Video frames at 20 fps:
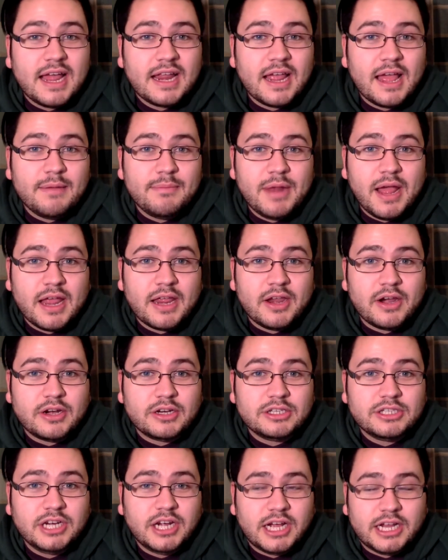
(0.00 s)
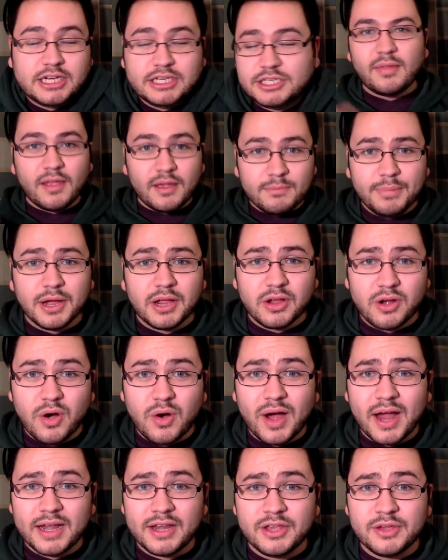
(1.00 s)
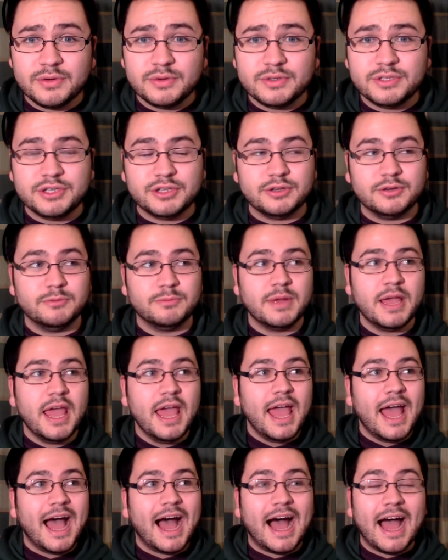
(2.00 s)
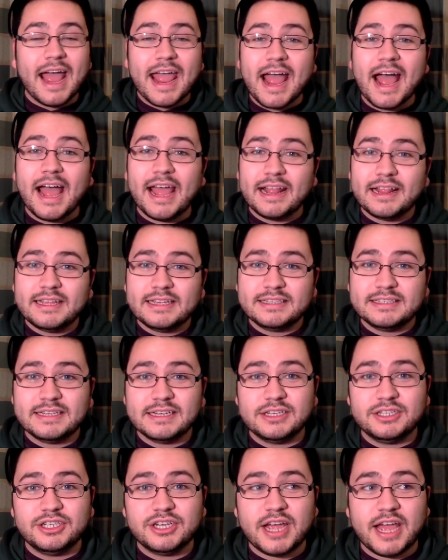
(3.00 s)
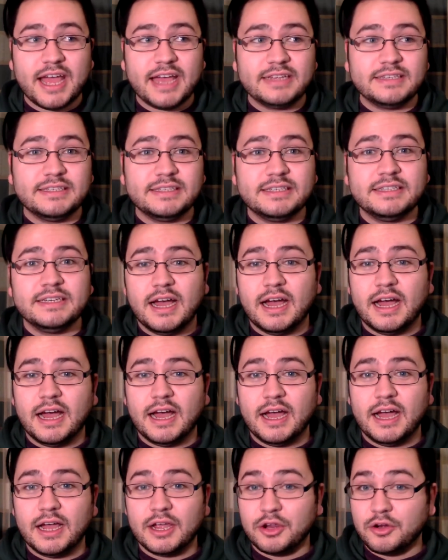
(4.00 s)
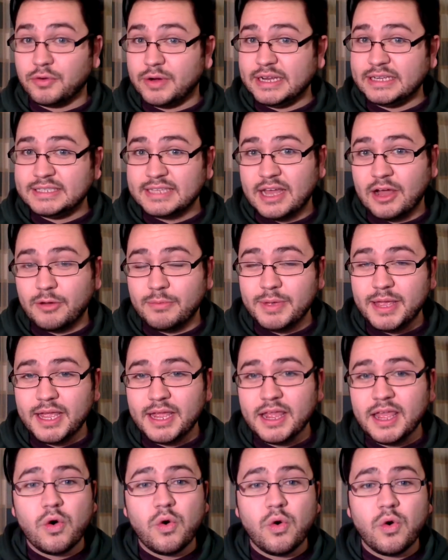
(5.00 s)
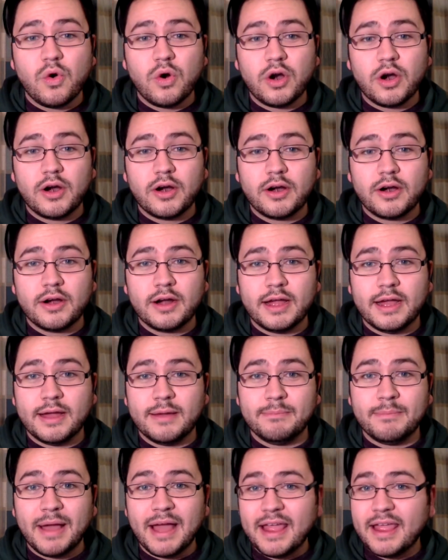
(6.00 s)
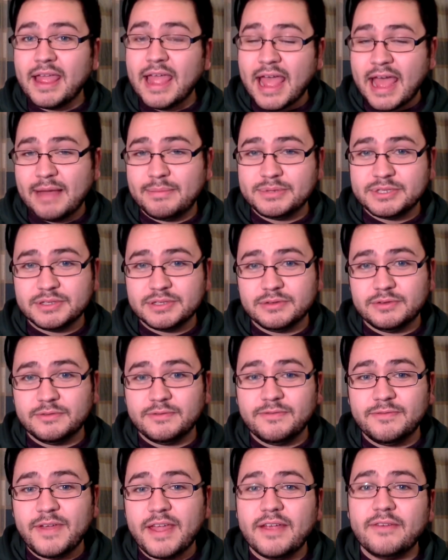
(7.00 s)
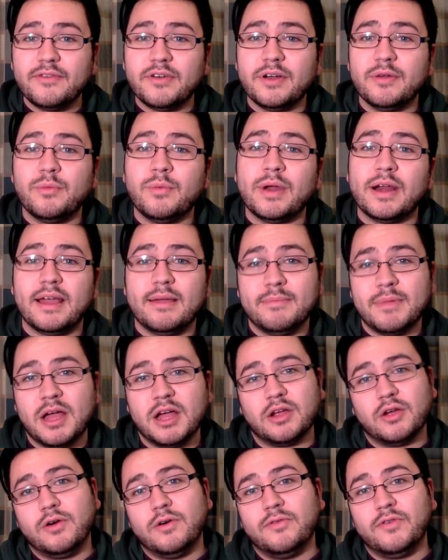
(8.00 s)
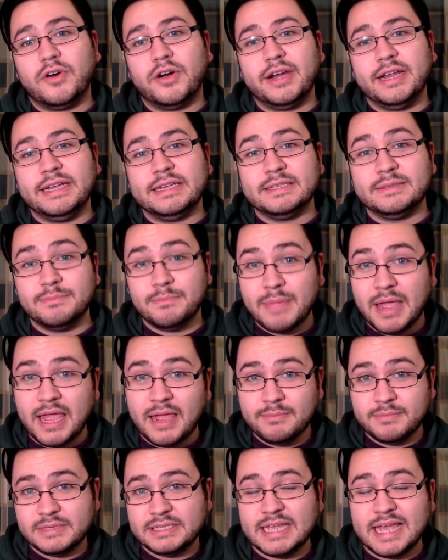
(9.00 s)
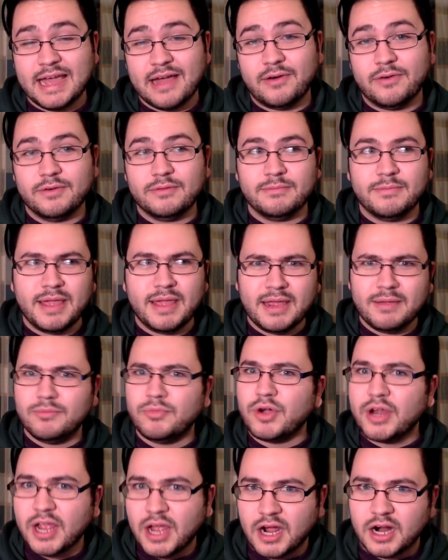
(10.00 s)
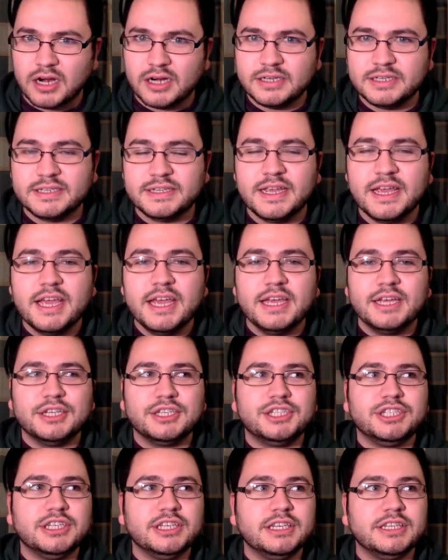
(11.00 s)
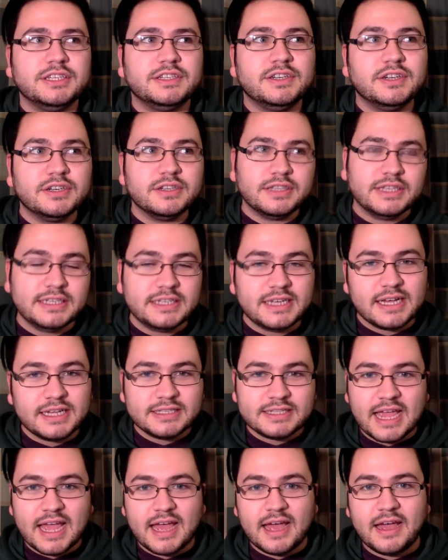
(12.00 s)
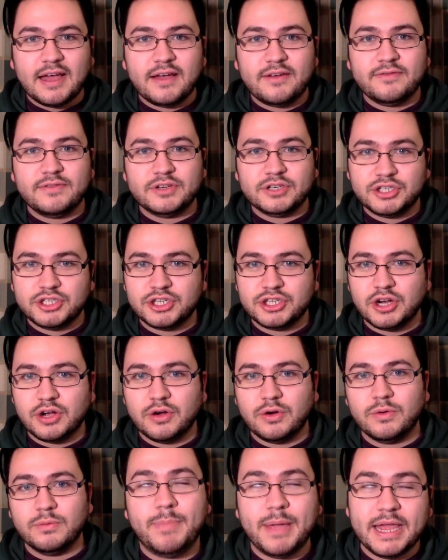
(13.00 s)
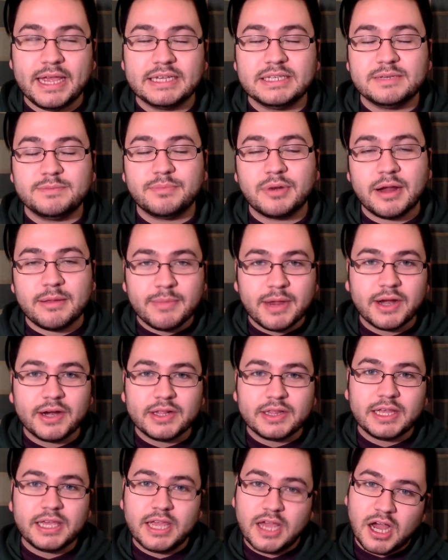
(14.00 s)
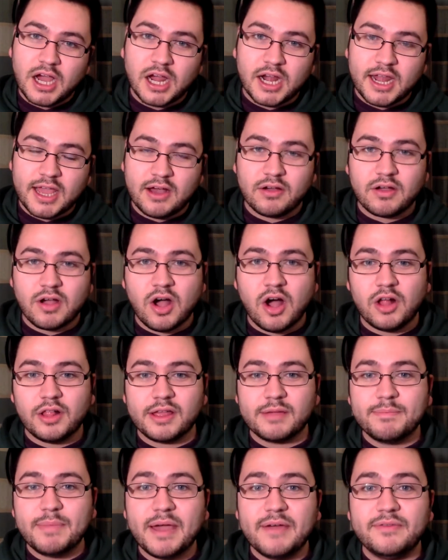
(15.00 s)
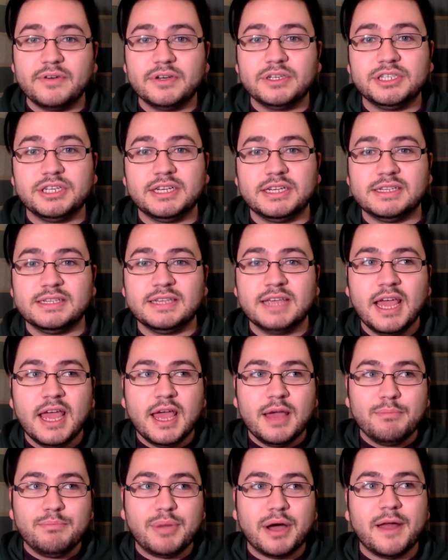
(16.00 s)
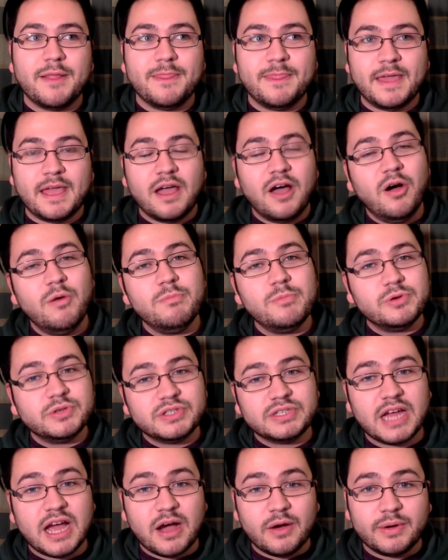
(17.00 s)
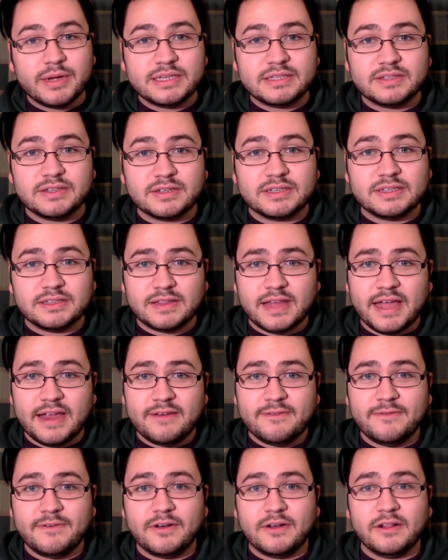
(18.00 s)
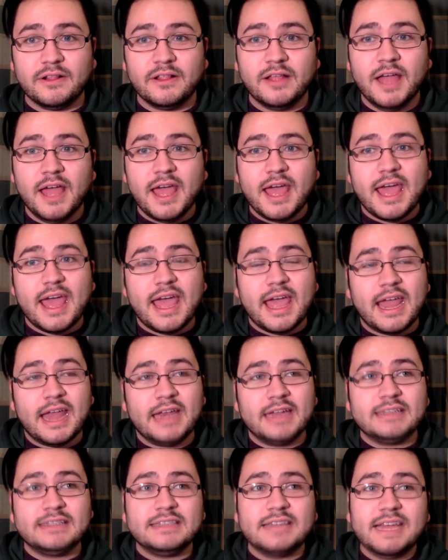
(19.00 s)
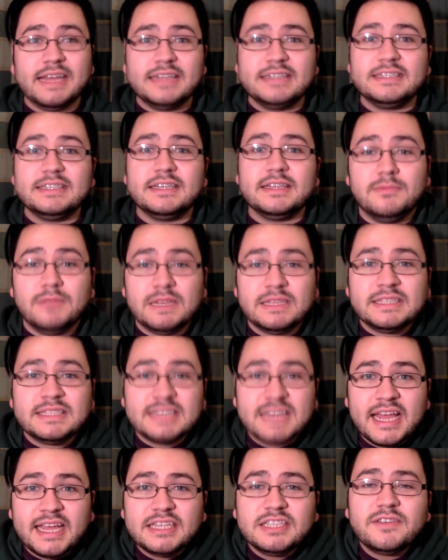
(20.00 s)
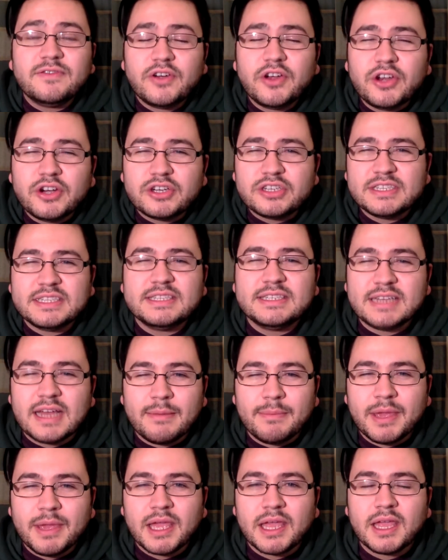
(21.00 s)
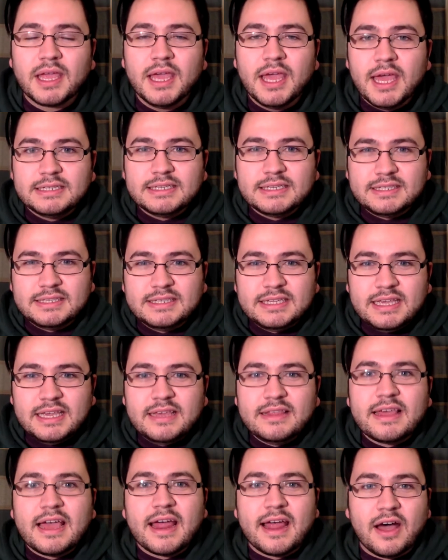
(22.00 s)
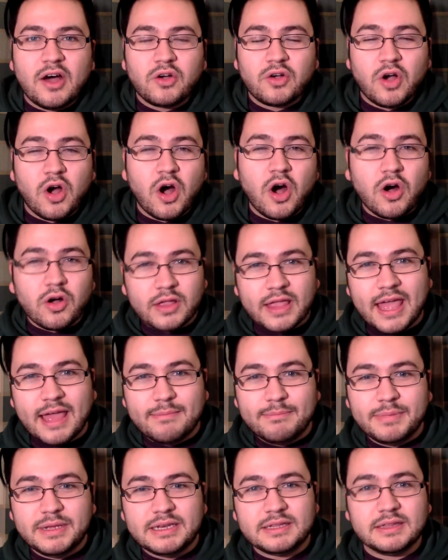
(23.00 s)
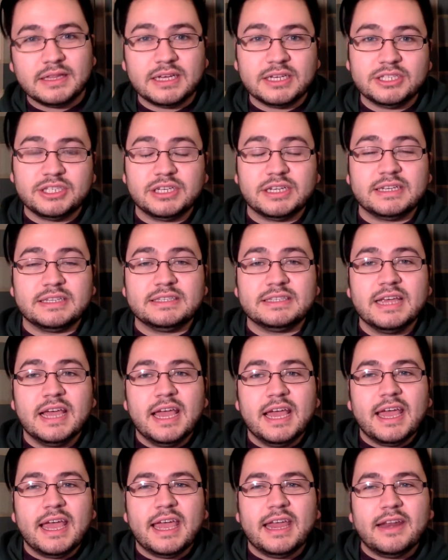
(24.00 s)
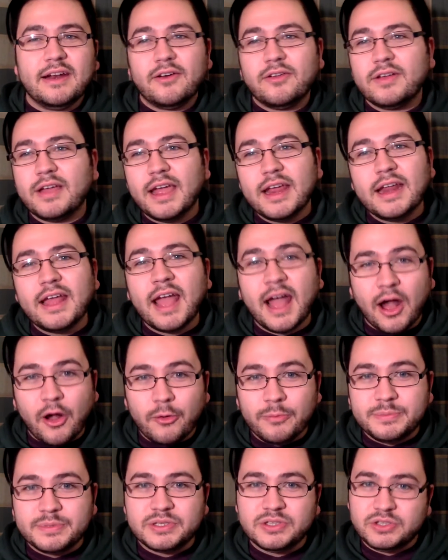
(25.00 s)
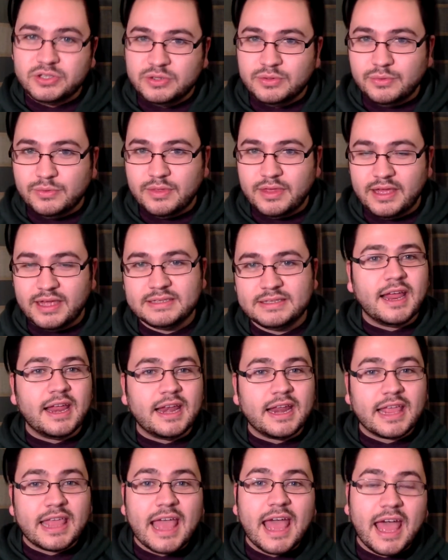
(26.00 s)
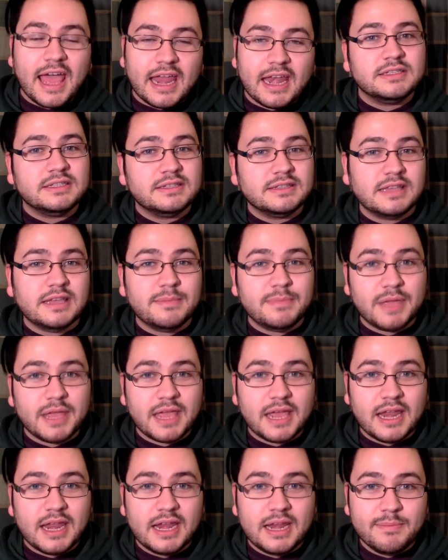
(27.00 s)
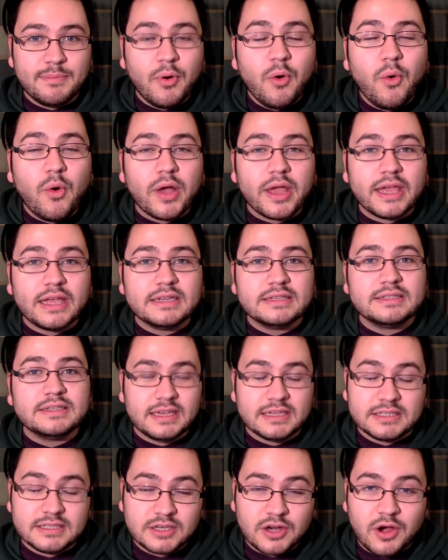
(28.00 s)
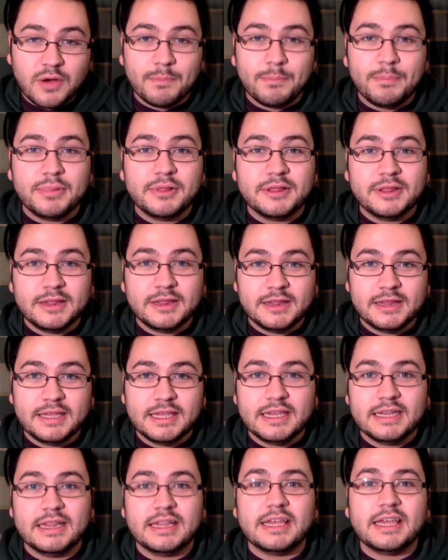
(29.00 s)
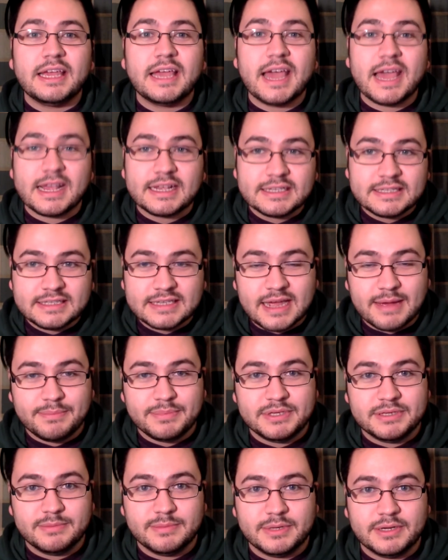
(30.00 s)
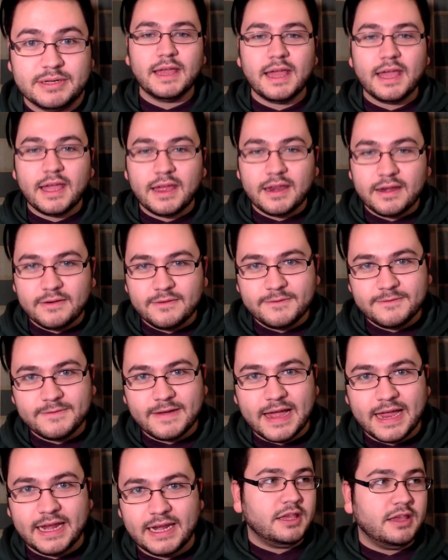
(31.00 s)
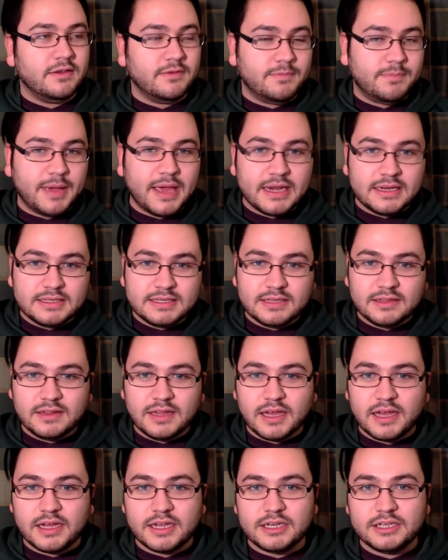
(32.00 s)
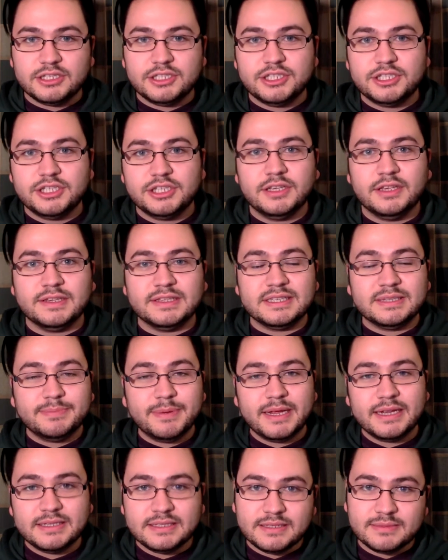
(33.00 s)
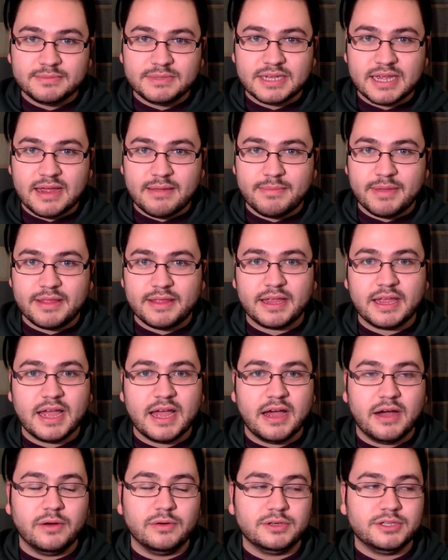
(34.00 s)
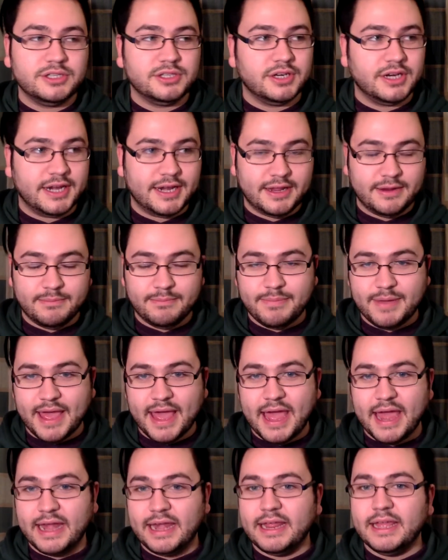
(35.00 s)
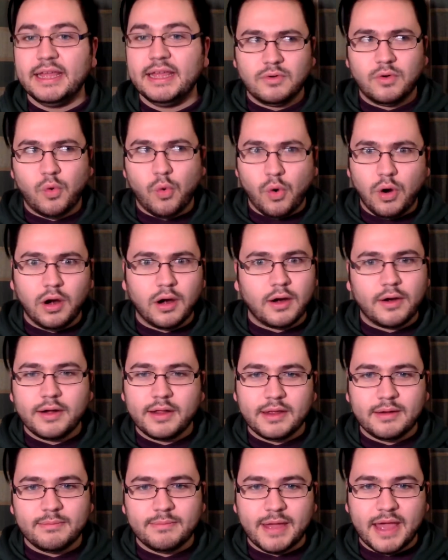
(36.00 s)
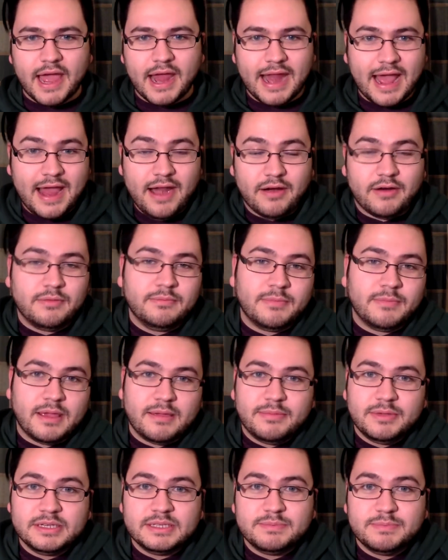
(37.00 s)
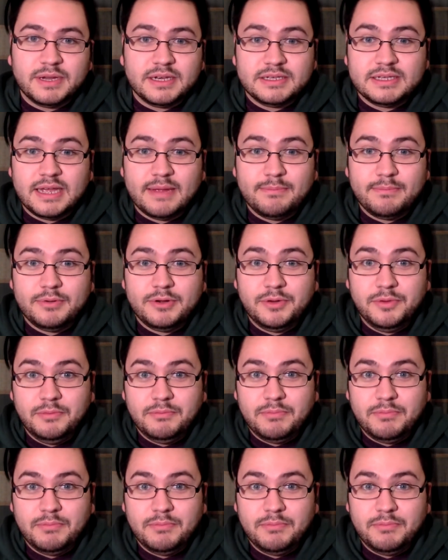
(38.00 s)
I'm not here to judge. But go on YouTube. I highly suggest Grace Helbig, or my absolute favorite when I'm hungover is Mamrie Hart. She certainly does have a show based primarily on alcoholic beverages, but they almost always look delightful, and it's nice for your stomach to see that alcohol can be delicious, and it'll kind of help soothe it. And again, sleeping at any point is completely acceptable. And finally, you've been to lunch, you spent some time on the couch and in bed, I don't know, maybe you spent time doing